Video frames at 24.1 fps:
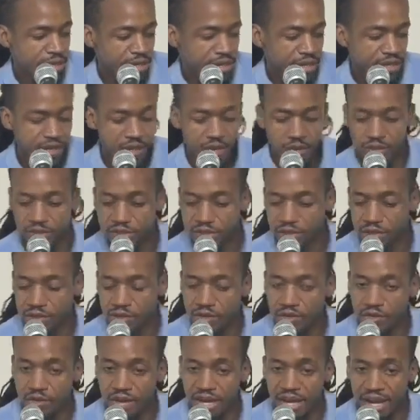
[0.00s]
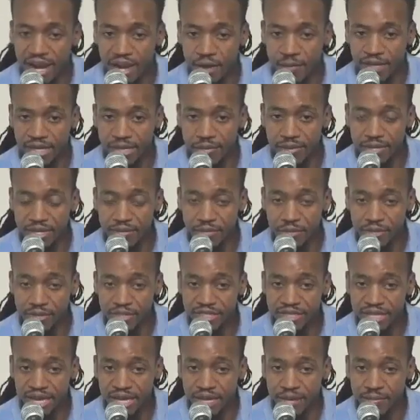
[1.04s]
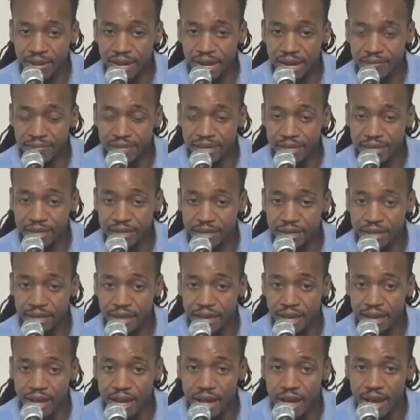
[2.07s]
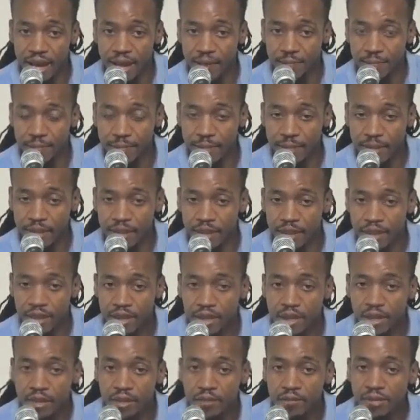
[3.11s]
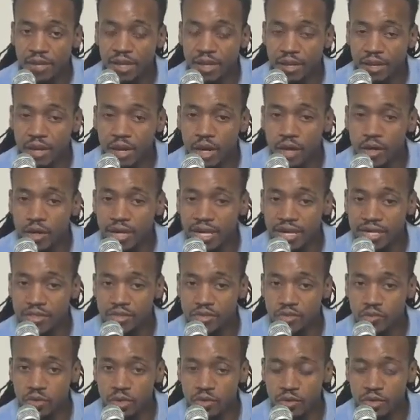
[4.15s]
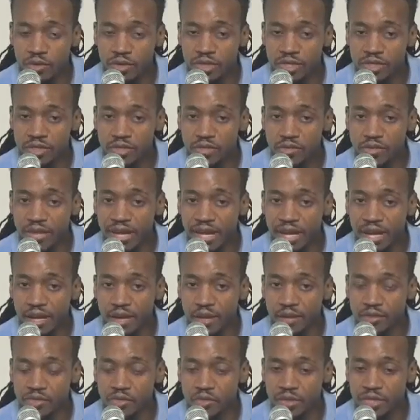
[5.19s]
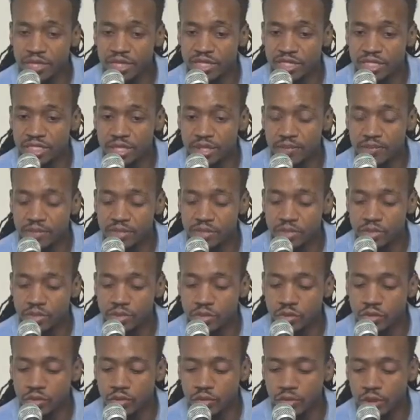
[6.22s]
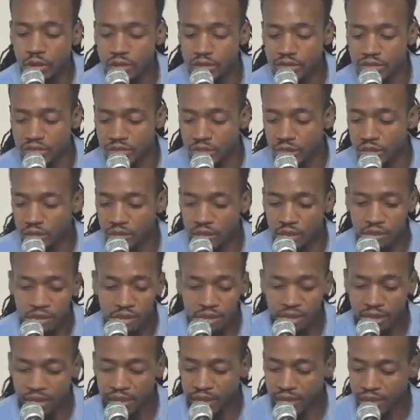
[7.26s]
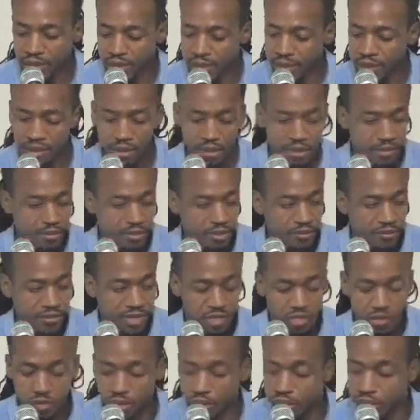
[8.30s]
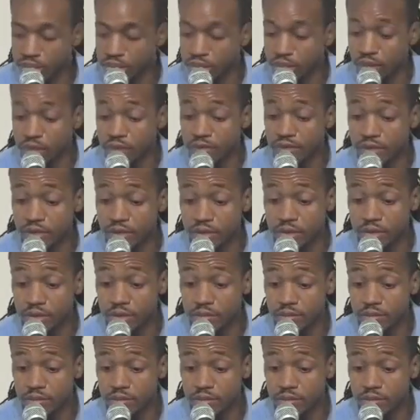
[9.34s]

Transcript: You know, it's great how many people just kind of pop in. Um, but okay, so what we're going to do now is we're going to jump to our song make sure there are no other